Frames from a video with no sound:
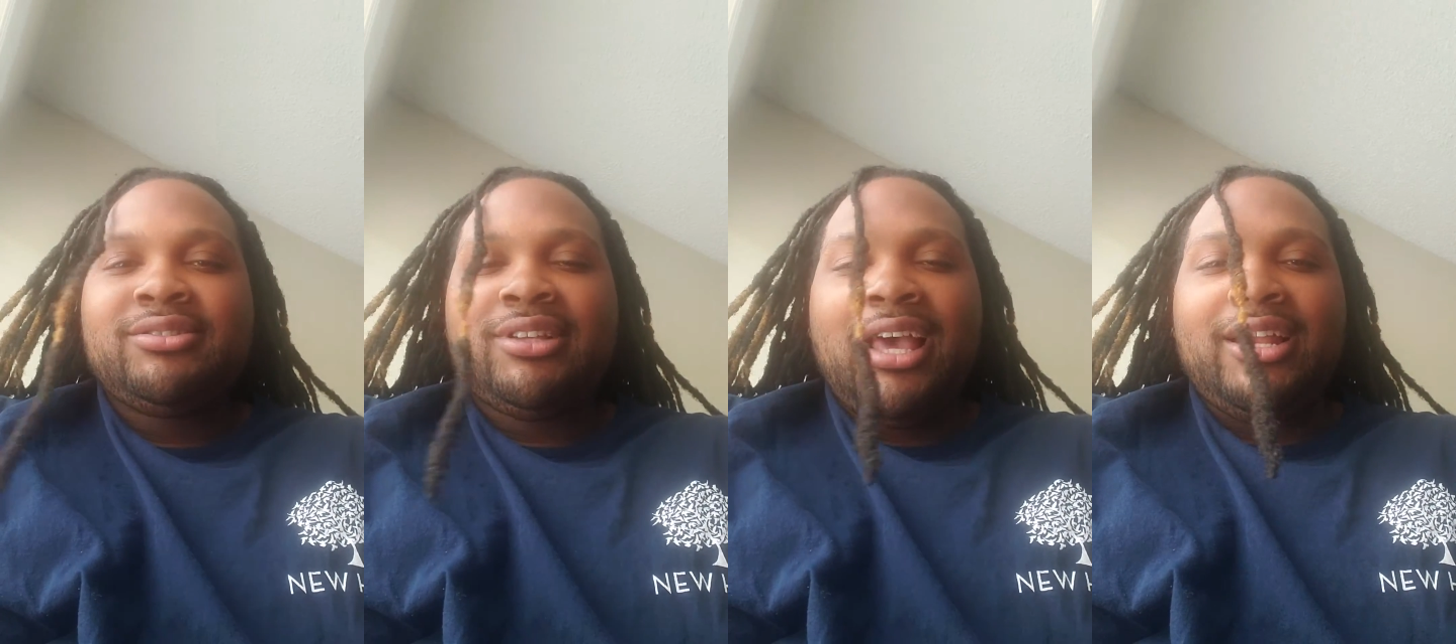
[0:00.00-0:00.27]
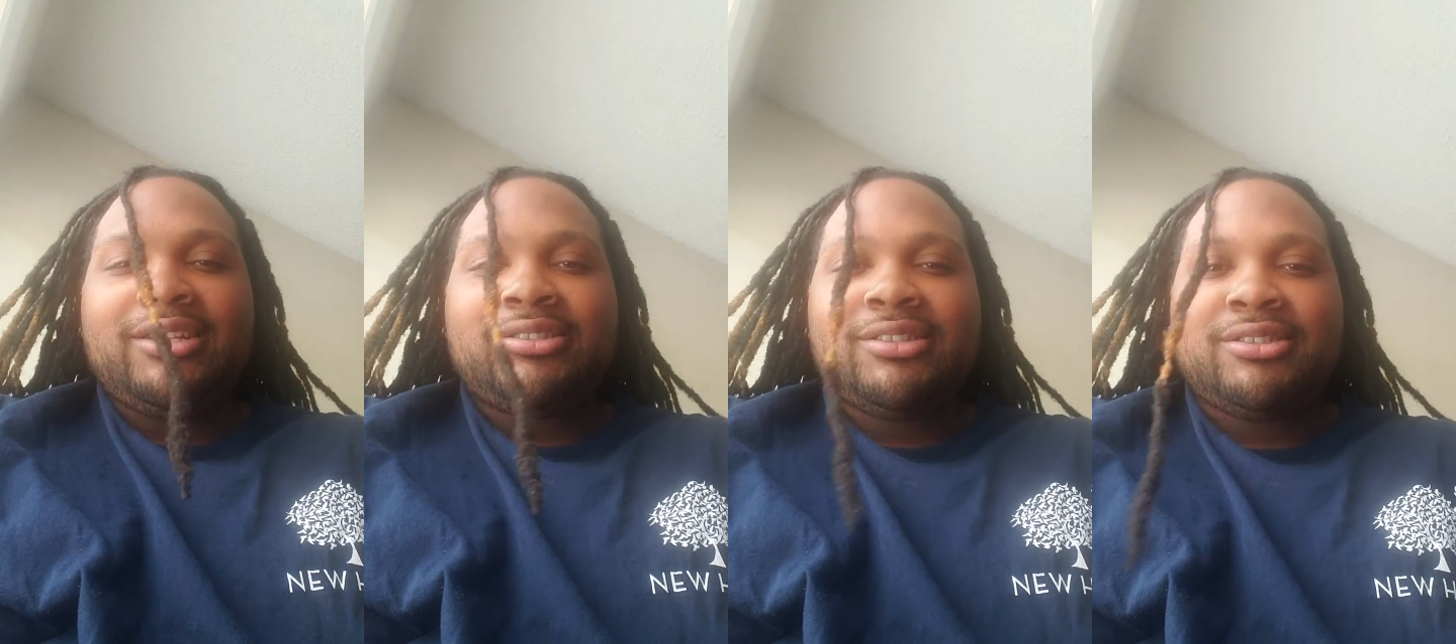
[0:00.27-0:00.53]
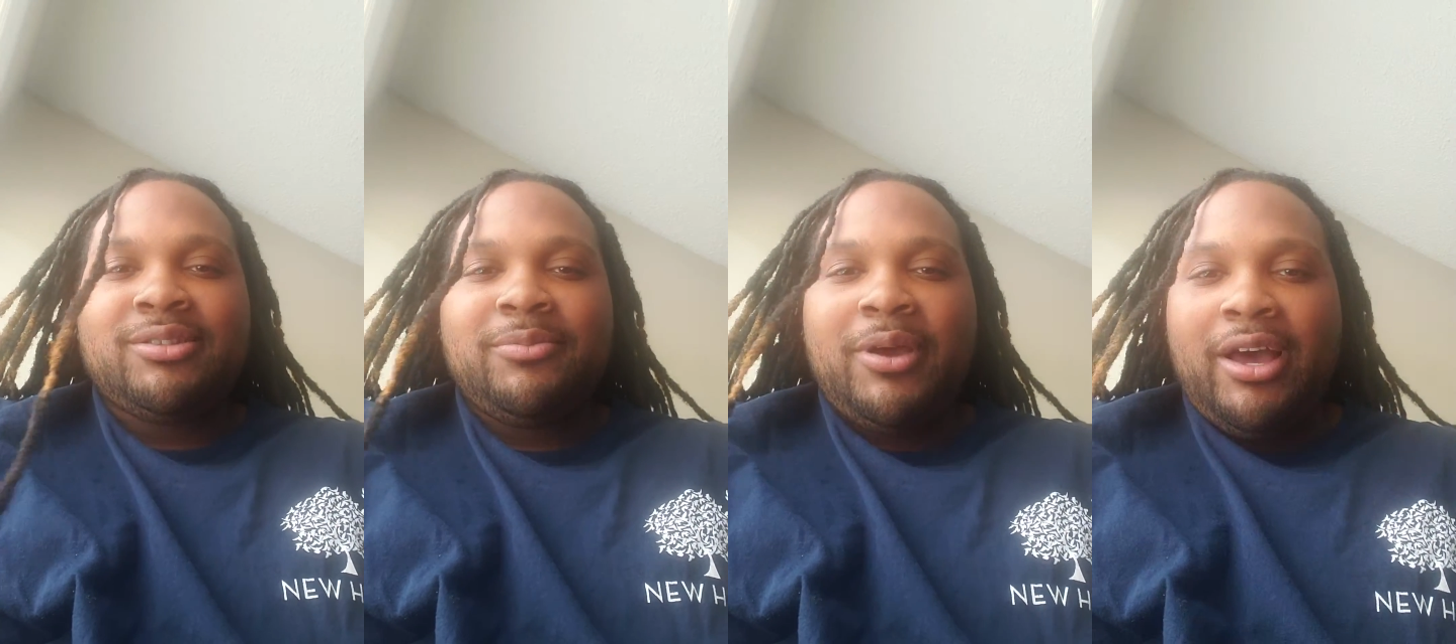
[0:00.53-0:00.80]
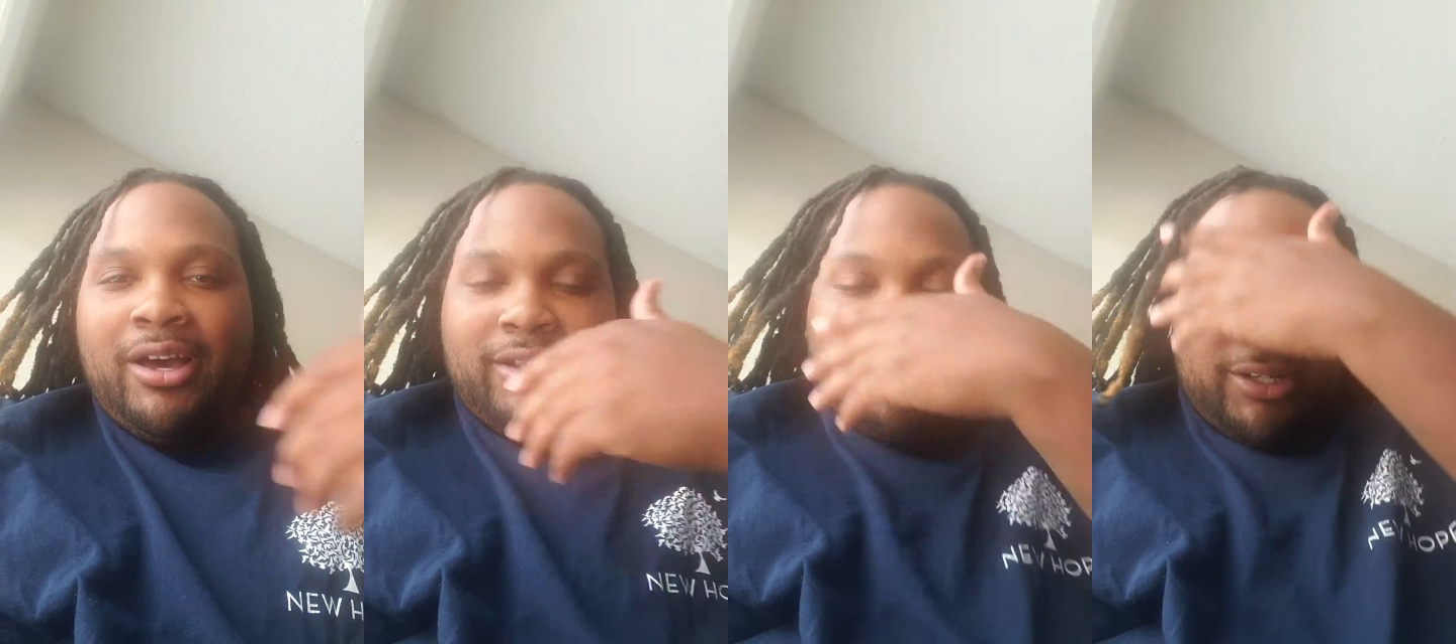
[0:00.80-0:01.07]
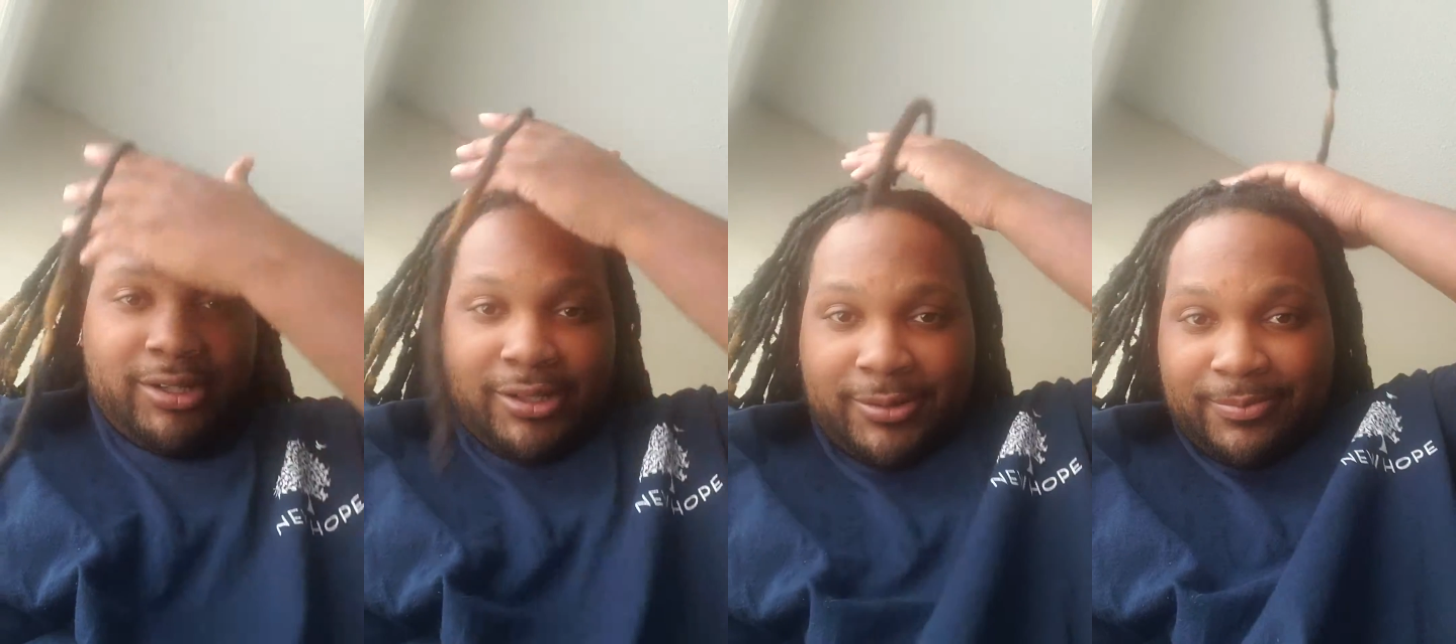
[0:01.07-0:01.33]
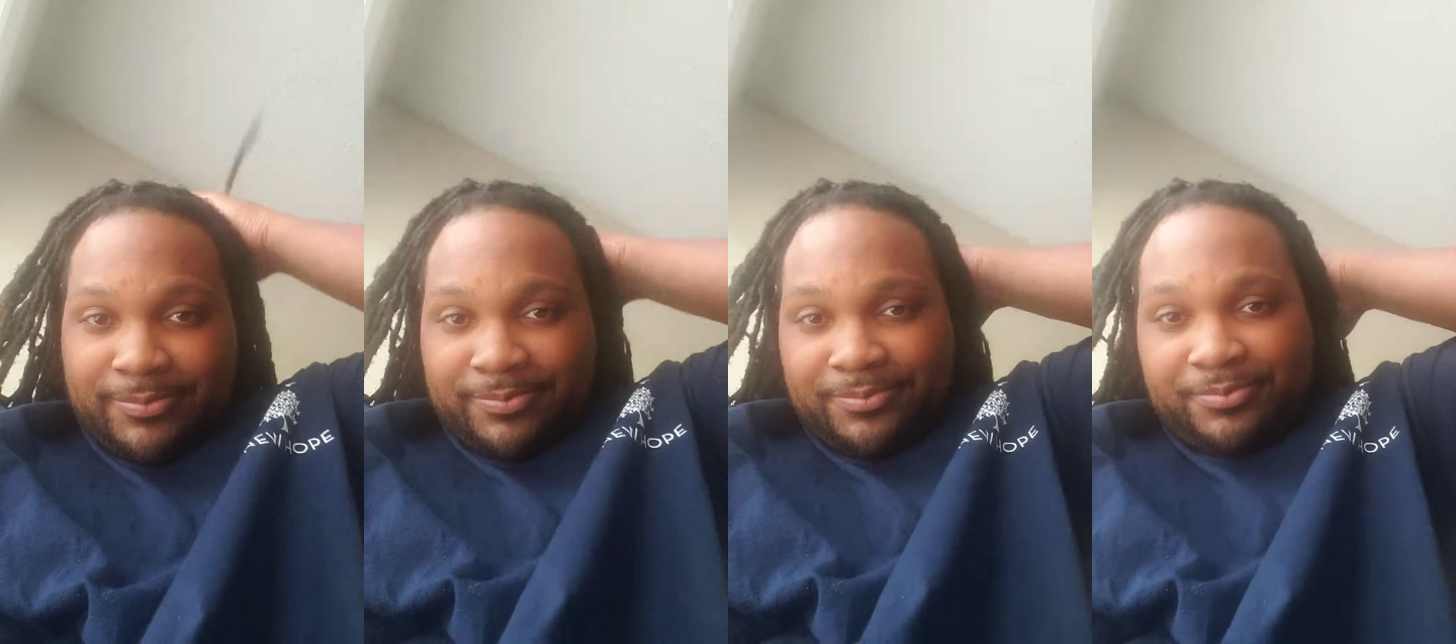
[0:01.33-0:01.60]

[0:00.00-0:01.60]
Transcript: statuses about